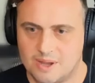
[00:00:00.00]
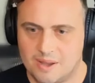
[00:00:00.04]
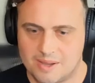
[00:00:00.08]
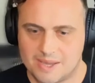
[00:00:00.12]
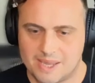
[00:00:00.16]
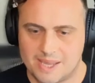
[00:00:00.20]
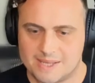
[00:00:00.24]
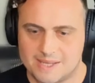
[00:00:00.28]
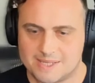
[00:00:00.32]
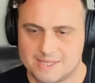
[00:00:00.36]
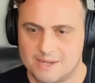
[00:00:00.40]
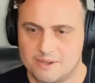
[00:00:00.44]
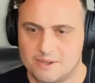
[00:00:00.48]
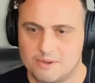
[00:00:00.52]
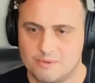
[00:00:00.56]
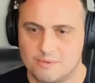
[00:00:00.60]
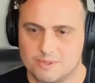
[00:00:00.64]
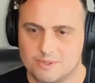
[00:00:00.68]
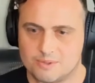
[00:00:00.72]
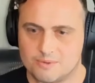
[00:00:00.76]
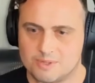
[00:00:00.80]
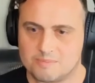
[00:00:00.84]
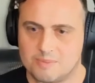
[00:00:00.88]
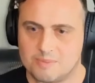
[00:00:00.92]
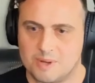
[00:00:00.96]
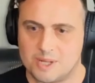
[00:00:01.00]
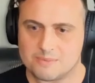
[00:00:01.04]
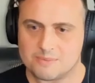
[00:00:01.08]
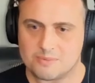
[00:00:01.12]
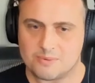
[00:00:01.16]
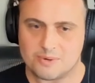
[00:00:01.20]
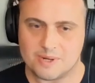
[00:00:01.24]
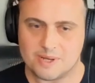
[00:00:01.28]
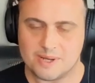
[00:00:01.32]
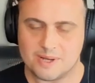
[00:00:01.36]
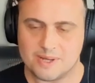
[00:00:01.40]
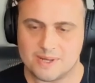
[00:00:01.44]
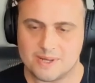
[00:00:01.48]
not i can't tell you what's
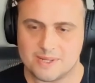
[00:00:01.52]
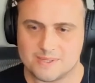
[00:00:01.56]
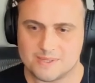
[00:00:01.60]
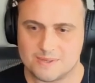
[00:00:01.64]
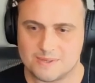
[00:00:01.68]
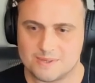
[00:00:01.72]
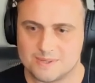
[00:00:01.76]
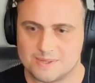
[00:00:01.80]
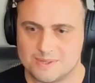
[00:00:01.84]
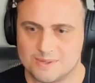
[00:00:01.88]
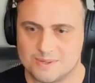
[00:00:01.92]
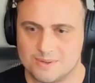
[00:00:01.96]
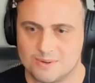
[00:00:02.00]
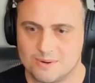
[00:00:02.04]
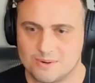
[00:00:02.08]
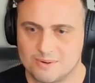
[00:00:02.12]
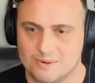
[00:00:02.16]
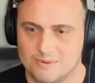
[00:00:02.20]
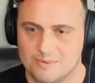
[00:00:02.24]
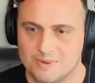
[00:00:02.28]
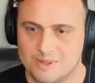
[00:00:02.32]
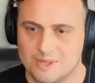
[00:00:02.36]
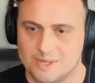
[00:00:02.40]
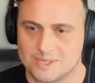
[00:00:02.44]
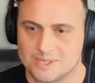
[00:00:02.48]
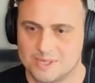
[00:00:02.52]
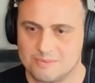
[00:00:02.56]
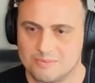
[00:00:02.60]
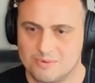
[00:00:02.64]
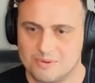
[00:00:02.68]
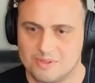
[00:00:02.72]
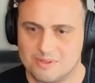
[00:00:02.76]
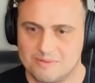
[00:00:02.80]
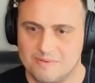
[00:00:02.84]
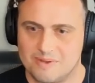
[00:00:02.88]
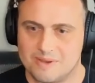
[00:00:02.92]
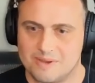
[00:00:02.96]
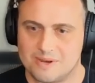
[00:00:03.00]
responsible or not it's it's your relationship
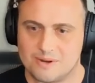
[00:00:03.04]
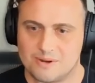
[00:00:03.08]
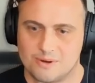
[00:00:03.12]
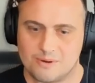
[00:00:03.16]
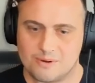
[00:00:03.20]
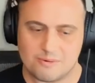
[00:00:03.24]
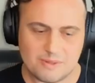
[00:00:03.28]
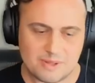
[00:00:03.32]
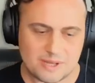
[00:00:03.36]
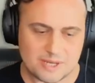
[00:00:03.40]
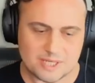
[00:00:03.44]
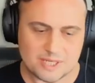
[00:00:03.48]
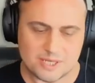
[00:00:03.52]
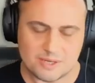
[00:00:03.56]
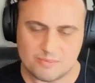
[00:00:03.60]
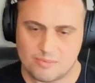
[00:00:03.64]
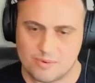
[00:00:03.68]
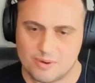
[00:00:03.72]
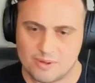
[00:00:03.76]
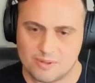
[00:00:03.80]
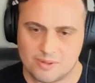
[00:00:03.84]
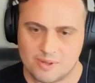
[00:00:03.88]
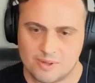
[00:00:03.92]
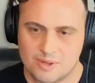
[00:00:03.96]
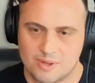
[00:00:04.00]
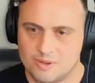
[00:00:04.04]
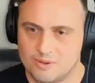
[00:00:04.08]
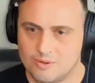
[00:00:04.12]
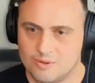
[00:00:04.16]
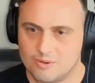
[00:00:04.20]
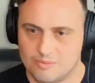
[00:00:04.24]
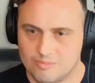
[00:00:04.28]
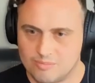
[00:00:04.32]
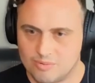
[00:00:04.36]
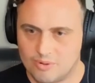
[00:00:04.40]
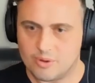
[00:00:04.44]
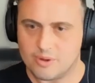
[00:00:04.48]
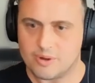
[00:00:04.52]
with the vendor your relationship with
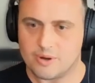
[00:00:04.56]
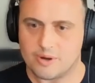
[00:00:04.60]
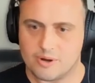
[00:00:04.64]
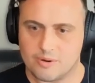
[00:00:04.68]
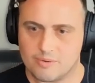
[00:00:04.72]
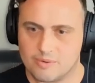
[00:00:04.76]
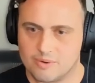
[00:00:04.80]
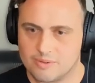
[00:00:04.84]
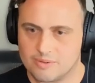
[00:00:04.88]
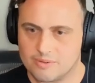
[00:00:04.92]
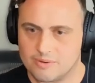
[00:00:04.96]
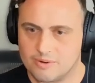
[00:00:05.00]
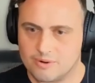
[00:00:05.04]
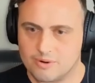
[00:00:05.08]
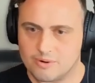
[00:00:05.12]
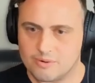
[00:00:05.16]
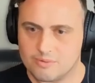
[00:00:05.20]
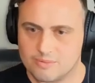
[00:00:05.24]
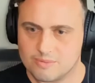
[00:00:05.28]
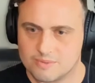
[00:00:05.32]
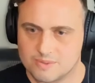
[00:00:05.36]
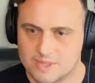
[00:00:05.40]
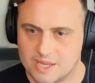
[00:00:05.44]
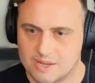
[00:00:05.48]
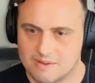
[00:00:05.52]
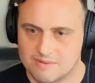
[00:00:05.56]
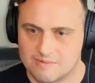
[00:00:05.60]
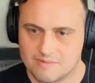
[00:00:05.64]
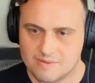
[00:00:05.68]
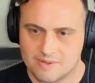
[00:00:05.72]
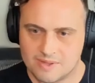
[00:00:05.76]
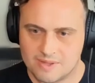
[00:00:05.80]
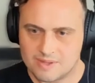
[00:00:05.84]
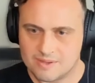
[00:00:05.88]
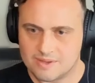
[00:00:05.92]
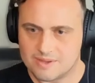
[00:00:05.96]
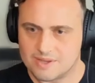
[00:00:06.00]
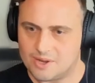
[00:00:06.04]
your employer with your own set of
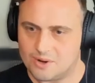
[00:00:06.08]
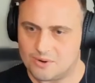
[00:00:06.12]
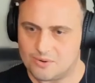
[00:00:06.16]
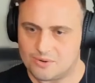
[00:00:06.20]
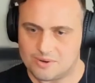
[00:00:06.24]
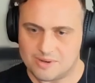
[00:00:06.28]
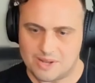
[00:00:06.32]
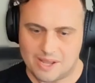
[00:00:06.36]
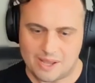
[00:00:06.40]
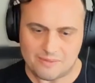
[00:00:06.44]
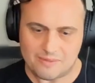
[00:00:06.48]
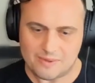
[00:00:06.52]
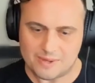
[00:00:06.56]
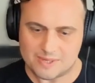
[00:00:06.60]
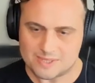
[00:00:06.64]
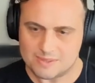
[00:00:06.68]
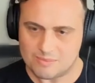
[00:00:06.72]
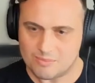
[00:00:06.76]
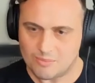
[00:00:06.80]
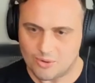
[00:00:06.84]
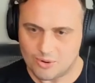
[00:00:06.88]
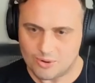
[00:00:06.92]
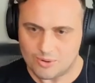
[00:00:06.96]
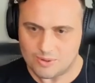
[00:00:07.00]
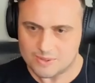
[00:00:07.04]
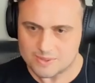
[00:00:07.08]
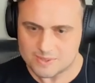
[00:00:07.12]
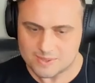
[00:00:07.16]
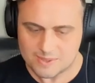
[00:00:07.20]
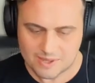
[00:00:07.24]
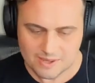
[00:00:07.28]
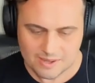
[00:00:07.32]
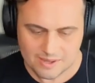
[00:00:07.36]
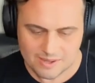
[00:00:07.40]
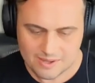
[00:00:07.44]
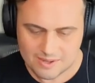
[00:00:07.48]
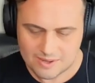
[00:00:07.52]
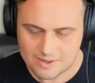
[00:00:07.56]
code and ethics and morals
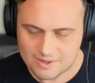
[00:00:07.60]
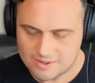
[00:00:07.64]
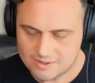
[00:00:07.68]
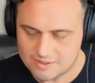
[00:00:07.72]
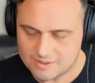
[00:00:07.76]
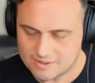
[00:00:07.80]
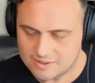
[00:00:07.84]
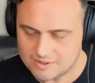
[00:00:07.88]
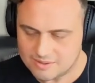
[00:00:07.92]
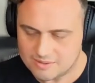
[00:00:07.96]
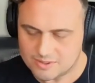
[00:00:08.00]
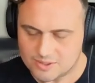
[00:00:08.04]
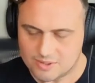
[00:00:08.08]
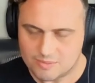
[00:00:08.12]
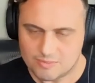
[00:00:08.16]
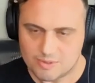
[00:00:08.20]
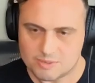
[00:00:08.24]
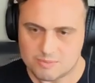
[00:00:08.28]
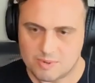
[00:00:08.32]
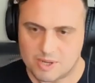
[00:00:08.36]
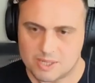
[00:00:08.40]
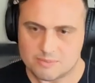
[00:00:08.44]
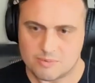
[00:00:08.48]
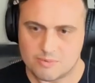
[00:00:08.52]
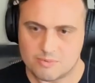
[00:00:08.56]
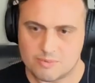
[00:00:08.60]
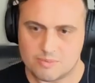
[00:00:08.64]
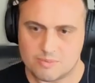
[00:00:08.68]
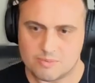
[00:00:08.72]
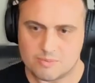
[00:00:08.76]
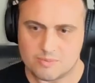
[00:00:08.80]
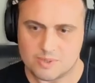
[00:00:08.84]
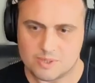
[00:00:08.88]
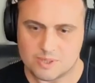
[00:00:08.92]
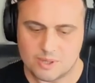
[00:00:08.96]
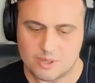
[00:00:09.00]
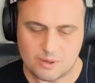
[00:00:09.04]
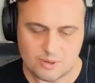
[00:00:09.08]
like the, the term responsible
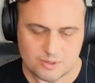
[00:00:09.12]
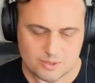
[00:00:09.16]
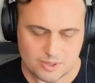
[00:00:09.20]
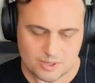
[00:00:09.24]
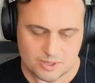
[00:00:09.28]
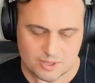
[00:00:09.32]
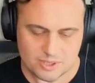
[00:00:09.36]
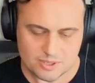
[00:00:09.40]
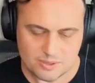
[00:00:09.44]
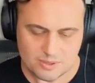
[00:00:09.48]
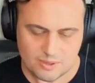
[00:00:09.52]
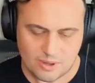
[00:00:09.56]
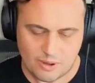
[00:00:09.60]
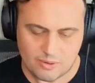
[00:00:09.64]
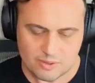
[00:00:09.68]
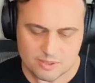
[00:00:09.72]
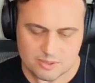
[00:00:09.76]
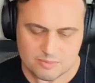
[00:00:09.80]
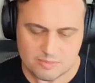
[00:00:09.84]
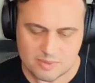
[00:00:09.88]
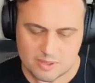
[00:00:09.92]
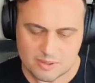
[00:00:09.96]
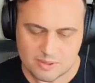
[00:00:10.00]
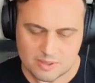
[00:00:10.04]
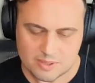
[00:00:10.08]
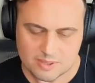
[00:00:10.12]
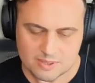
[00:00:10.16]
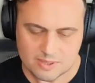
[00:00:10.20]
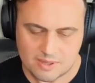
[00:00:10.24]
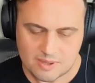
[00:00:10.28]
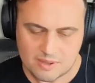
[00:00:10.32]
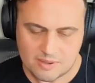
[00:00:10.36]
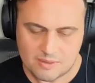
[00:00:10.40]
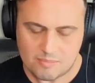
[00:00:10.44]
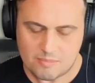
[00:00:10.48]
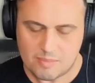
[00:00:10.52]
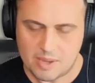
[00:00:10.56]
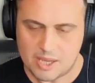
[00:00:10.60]
disclosure has always been
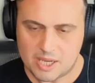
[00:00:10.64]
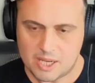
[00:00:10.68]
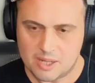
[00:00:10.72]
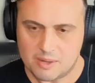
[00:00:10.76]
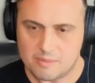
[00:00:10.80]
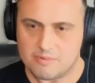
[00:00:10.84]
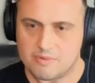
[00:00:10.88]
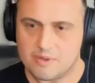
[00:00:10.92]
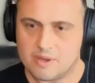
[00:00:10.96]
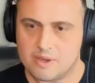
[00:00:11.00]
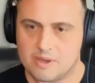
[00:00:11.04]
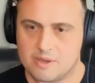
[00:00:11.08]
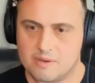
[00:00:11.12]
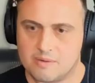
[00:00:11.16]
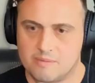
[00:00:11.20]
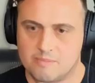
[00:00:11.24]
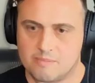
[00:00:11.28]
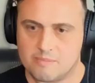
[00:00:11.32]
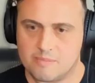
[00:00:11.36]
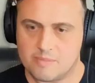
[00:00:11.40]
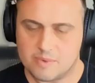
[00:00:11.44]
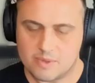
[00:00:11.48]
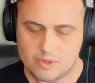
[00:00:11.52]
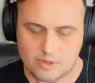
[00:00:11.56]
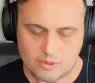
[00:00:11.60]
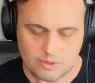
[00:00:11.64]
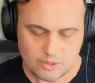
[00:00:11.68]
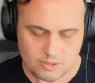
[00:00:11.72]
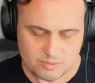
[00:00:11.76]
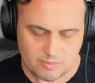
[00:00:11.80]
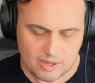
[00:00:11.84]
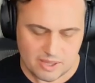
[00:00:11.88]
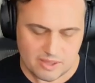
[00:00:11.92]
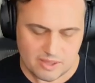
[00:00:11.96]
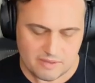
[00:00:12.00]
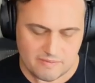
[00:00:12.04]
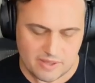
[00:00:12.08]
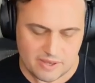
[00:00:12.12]
this made up thing used
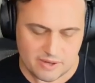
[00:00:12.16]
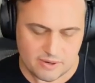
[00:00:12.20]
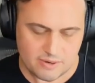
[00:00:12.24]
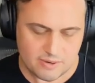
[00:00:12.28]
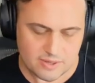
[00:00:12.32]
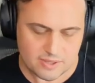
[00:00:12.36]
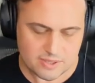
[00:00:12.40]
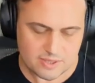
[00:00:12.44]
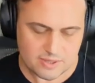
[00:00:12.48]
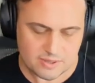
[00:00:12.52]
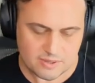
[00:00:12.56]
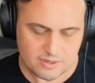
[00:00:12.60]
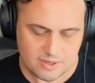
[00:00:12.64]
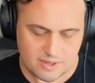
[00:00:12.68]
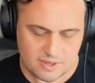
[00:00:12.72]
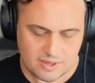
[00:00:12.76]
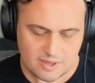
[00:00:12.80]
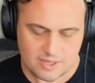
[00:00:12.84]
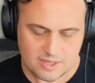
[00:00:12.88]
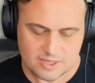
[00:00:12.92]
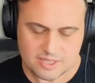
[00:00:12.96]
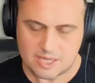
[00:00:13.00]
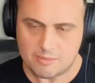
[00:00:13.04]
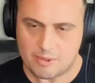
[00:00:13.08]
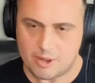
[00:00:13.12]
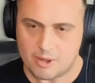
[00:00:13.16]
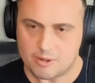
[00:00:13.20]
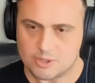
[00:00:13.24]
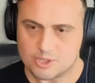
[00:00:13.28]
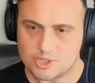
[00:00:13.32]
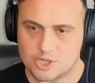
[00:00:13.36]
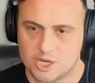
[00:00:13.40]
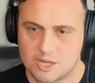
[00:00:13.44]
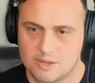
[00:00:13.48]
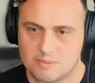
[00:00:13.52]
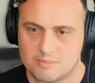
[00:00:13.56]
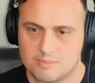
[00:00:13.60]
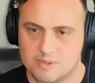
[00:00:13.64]
by the vendors to somehow
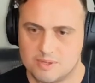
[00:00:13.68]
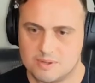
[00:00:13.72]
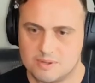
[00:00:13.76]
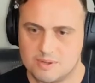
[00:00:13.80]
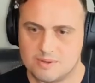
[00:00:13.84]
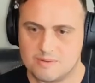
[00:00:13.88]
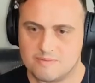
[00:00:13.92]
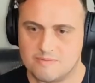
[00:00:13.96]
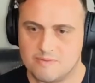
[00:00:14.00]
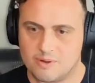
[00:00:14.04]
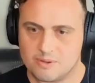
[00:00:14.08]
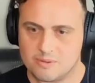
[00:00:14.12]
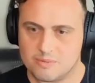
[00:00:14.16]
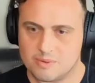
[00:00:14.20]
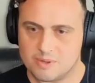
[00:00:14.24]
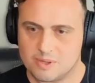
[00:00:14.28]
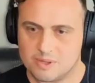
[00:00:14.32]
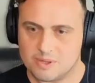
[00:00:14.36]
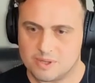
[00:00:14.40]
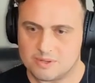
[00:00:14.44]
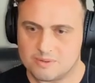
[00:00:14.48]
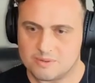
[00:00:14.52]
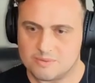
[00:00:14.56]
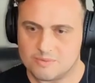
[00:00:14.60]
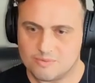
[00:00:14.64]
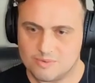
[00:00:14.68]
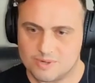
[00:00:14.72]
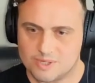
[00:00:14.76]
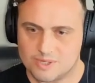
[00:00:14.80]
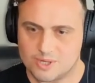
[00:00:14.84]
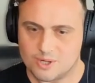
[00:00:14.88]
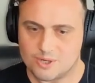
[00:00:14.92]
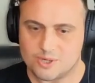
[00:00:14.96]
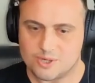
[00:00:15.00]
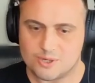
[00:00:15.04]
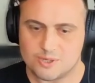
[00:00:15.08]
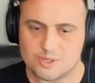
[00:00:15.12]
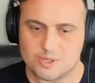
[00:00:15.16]
shame vulnerability
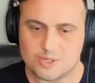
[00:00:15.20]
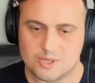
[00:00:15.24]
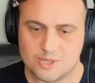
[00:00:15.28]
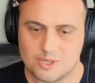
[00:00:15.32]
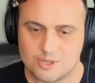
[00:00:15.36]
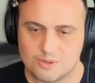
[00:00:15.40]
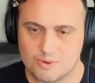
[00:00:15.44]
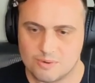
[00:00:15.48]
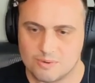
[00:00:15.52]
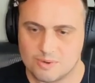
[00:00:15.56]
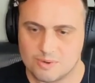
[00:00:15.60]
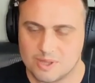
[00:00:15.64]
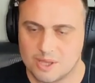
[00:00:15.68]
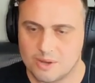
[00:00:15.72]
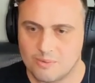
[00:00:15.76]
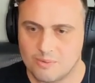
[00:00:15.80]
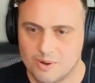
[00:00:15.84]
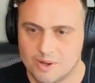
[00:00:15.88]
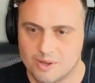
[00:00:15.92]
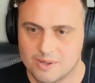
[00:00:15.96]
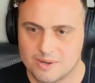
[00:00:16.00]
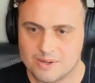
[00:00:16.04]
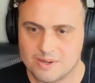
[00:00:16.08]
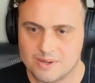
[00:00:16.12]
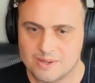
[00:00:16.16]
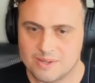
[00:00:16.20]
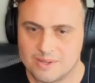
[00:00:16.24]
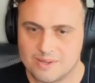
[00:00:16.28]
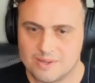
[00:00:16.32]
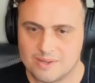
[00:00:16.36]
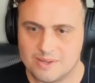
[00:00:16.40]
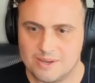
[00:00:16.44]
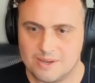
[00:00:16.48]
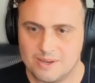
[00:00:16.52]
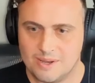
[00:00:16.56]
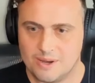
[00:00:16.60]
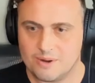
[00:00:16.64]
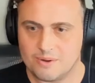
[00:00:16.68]
researchers into doing what they want
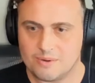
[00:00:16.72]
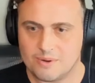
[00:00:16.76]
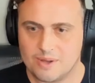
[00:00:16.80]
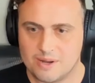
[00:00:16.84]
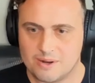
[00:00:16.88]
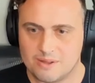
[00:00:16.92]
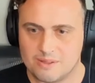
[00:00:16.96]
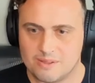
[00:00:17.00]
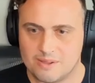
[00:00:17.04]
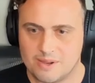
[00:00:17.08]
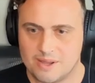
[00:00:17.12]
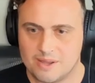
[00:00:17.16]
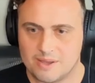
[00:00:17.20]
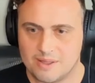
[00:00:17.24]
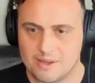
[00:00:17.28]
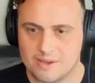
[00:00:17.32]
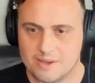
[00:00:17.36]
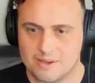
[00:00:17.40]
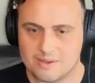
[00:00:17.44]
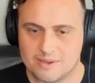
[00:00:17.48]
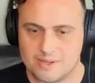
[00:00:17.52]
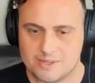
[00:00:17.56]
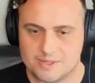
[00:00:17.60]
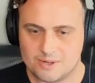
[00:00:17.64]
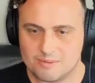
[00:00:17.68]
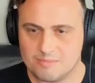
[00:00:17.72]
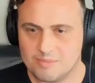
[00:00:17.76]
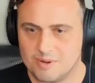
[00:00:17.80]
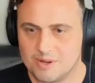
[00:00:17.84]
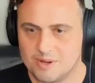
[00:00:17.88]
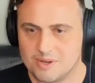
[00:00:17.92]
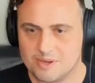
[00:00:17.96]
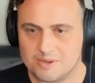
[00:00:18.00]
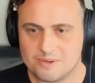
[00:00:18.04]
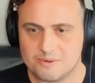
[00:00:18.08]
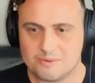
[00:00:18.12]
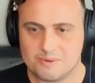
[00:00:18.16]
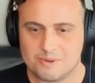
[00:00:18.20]
and no end of the day like it's your
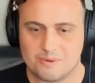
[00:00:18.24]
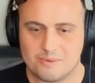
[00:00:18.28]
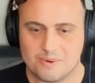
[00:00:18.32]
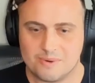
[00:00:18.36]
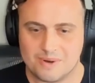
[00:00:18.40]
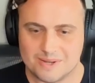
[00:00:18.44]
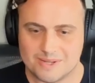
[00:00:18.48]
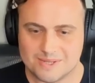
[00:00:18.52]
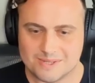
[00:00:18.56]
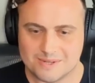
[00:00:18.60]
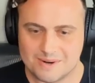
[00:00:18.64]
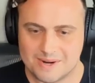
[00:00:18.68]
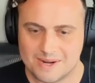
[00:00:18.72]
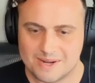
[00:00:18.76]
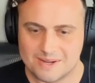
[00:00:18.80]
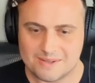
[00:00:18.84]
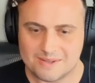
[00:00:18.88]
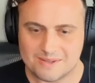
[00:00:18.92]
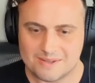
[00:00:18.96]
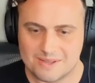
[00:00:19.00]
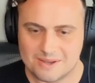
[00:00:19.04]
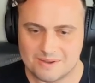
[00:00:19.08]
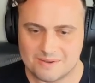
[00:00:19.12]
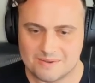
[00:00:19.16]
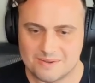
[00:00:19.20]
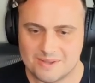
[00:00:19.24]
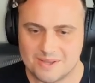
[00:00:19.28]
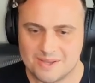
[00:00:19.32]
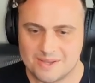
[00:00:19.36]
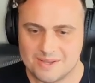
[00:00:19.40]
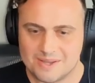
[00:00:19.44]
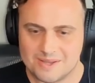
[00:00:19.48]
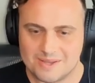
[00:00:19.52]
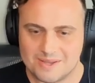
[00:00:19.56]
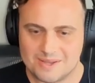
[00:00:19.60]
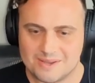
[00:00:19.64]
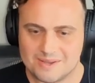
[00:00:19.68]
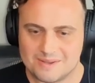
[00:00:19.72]
bug you do what you want it's great like
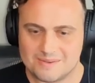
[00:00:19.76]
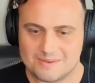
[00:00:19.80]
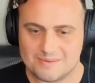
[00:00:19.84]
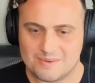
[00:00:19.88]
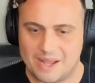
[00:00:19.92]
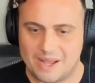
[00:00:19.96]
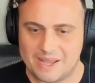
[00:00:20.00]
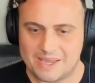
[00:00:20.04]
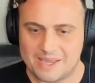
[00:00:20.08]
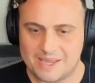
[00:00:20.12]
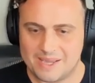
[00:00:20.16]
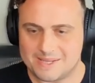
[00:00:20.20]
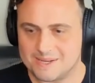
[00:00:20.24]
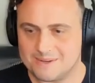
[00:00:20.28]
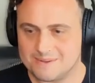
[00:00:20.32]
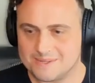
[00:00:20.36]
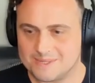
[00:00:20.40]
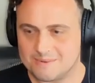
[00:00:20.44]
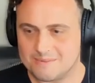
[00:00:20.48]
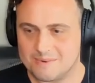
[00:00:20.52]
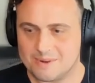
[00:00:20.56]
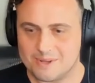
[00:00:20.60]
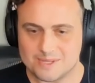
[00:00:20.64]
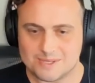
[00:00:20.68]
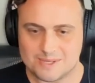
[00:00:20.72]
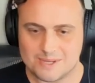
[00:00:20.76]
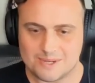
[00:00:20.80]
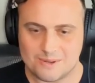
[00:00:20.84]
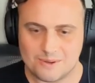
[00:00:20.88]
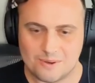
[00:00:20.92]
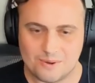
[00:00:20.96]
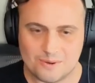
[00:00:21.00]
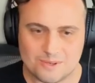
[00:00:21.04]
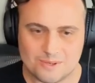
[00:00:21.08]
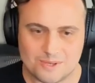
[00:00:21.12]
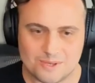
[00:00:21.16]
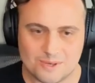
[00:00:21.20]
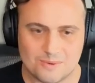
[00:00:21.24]
I can't tell someone else to
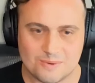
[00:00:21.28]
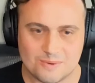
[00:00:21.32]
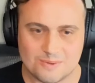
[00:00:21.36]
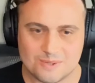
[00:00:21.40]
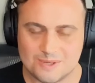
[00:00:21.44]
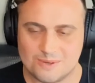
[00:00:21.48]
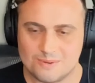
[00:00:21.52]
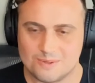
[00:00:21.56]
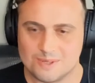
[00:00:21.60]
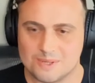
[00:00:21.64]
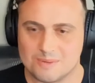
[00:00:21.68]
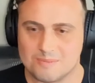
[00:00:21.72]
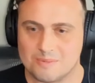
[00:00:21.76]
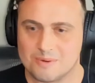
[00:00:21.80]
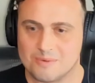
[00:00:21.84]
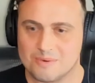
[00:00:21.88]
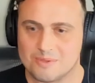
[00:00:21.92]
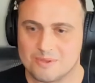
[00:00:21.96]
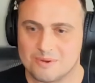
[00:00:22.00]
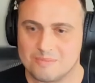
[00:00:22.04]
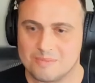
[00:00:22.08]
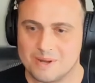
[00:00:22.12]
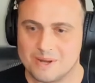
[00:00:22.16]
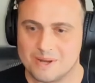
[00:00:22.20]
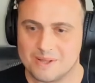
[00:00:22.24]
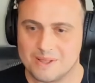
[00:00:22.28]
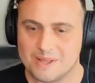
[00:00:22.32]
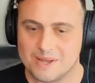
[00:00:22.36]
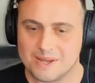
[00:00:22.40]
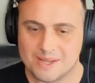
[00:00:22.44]
do, do, to do something with their bug.